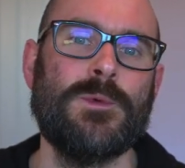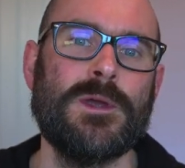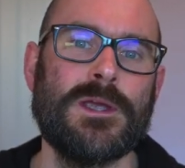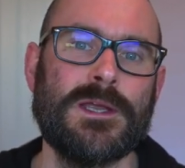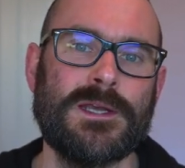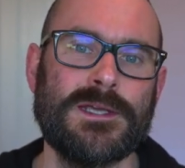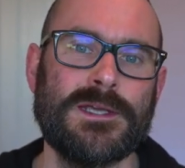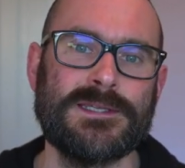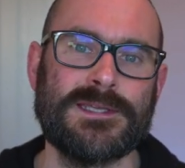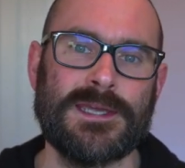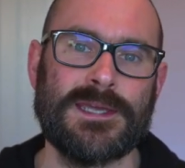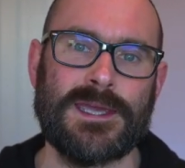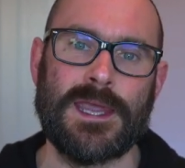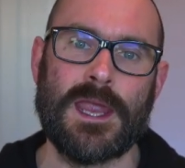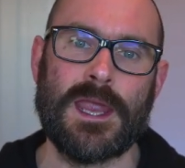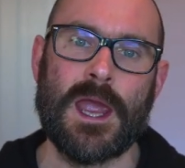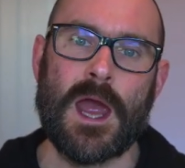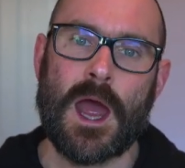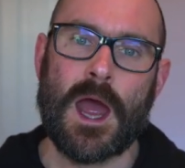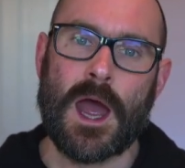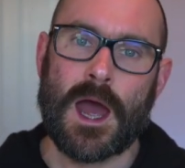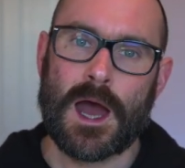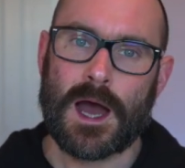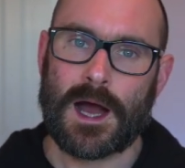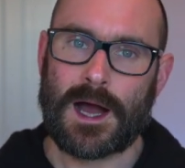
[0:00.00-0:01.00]
We're going to say,
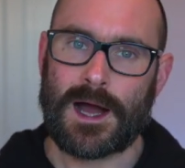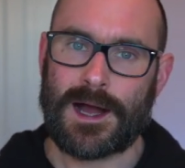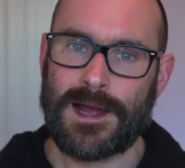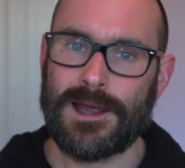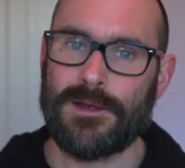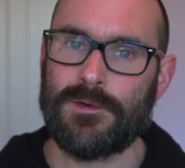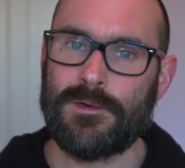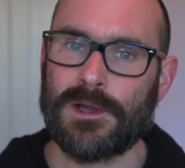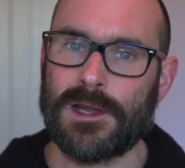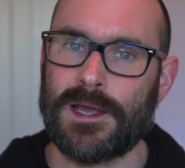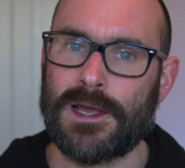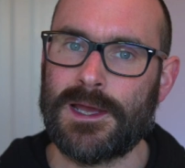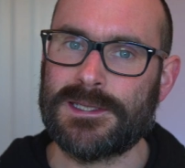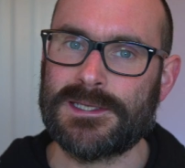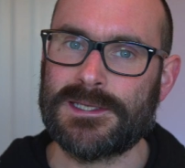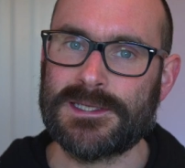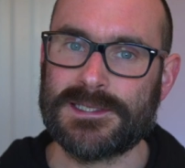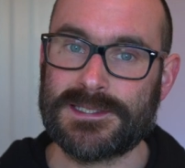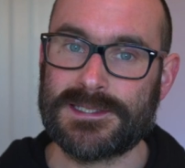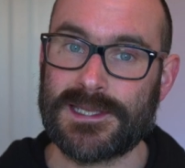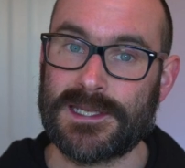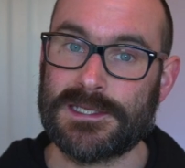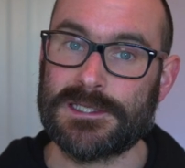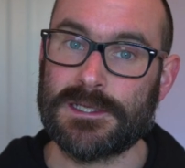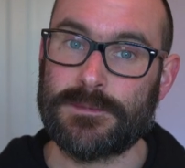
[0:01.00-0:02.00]
I would like to
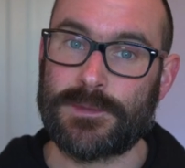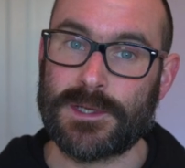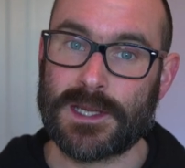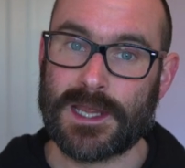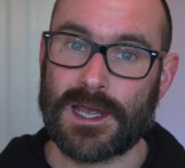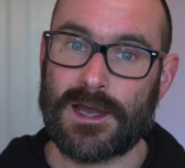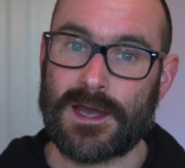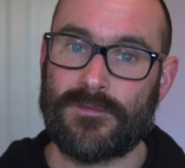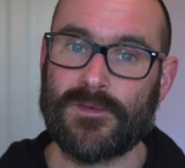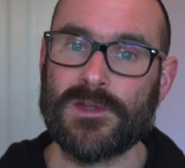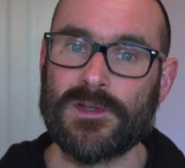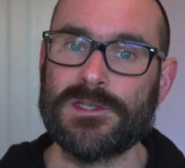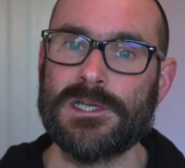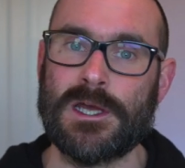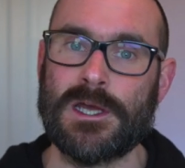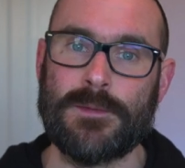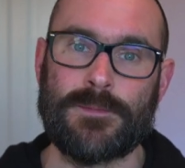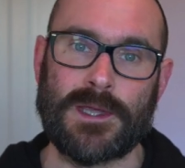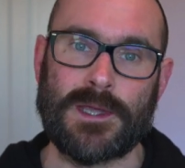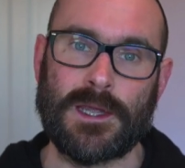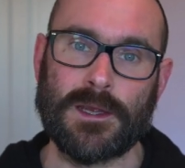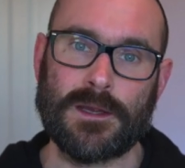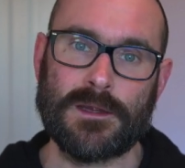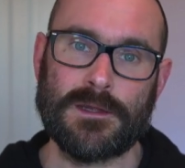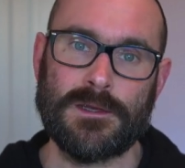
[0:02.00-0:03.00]
set up a Kafka
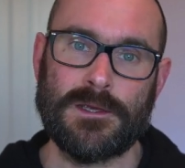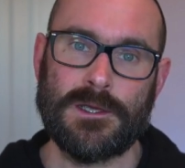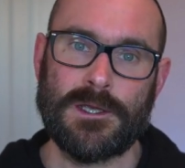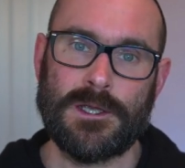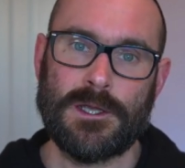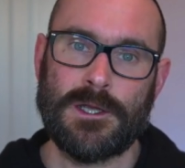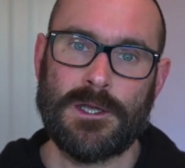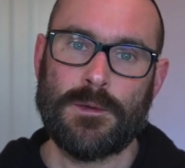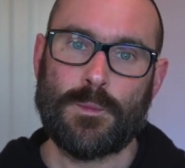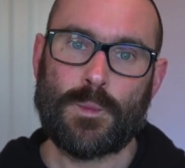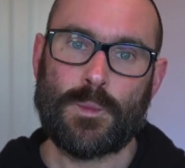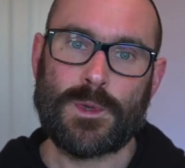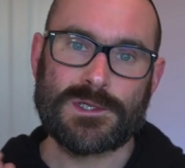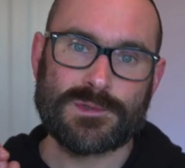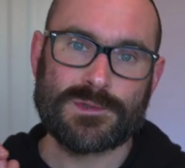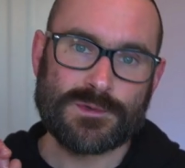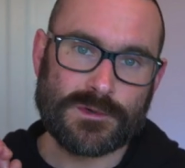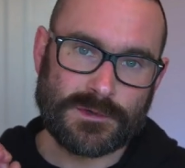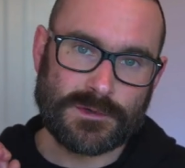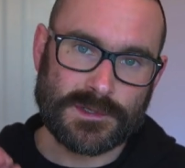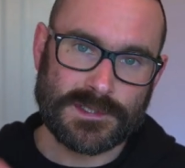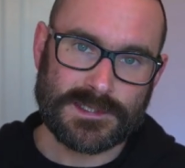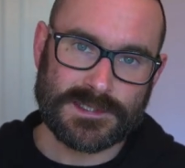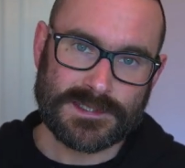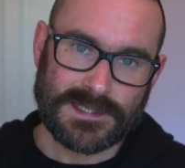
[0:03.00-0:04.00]
topic which
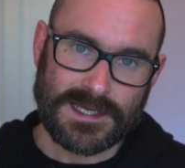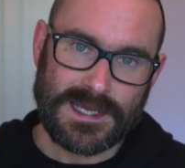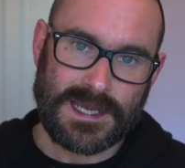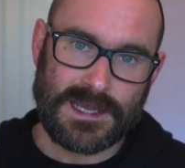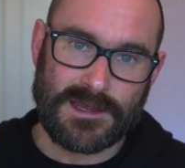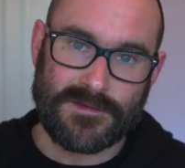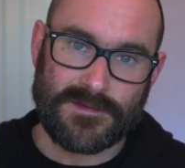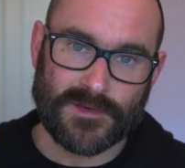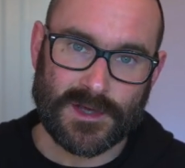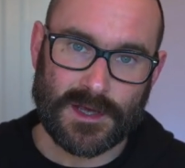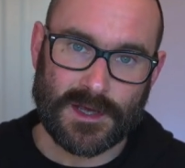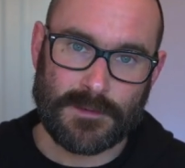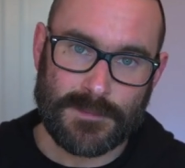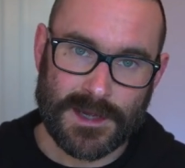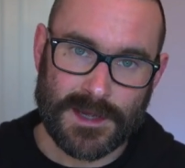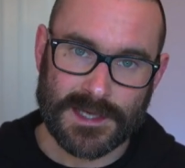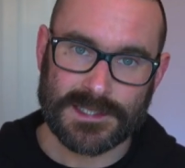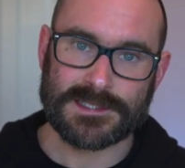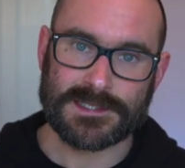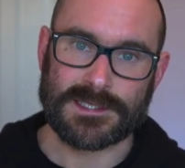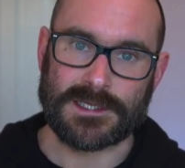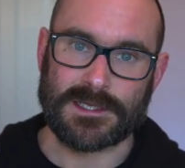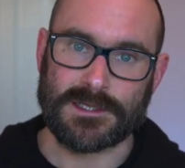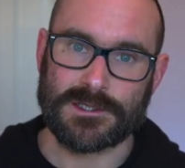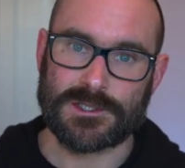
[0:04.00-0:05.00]
will receive a
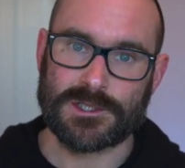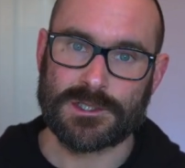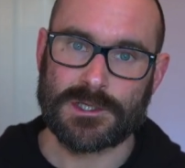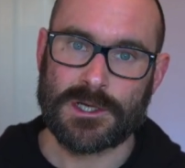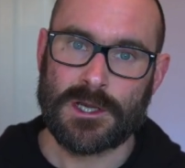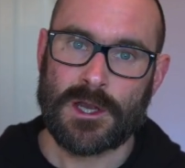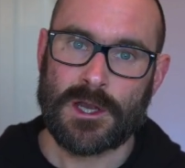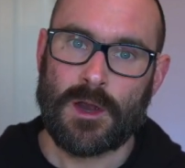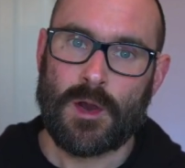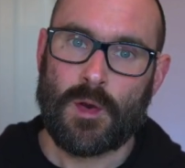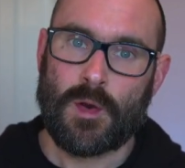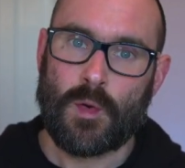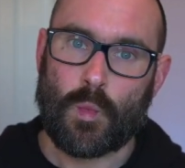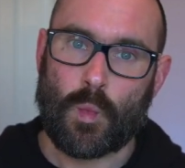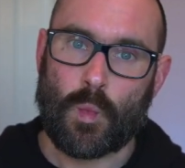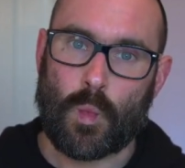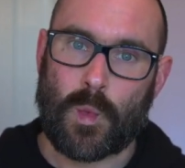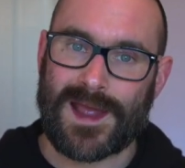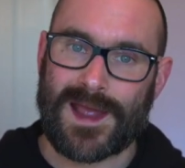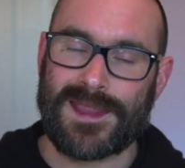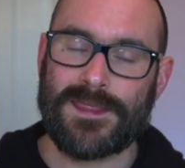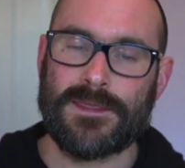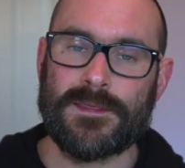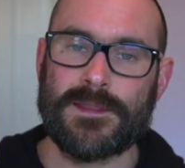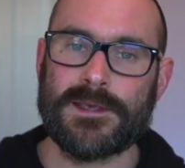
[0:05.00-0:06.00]
message
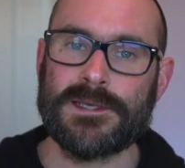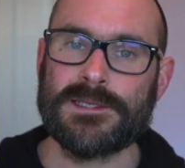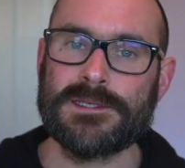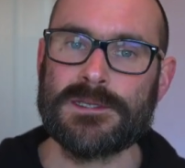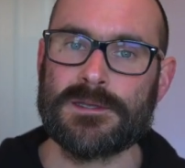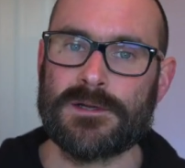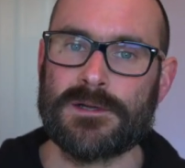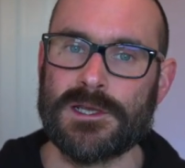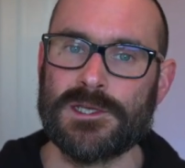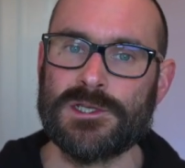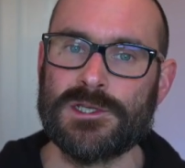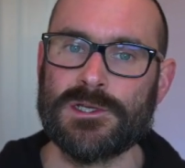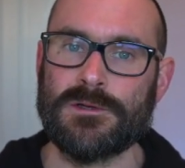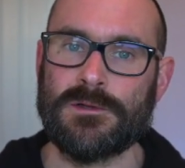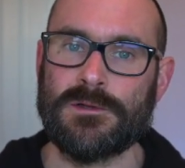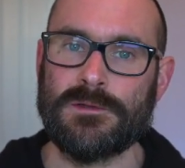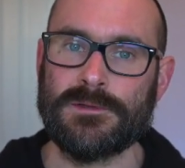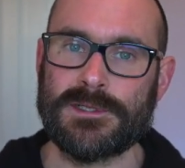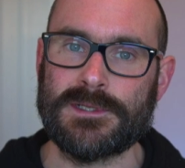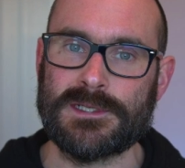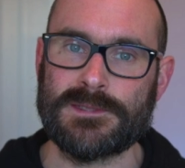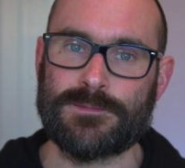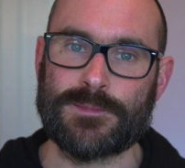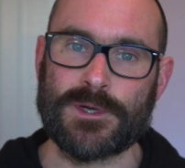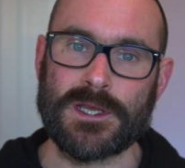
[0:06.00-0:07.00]
when this threshold
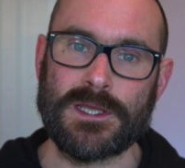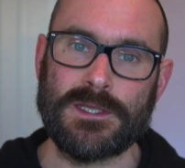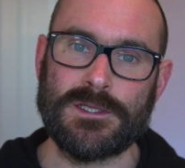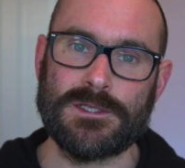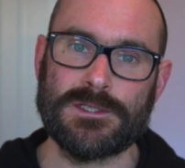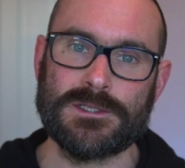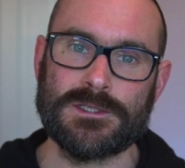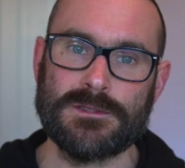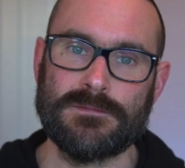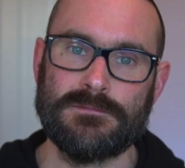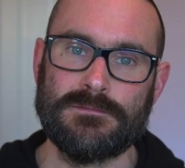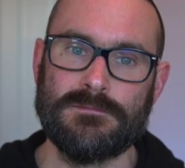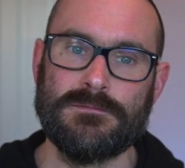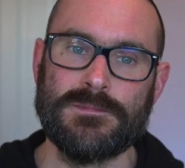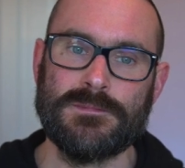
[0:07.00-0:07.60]
is breached.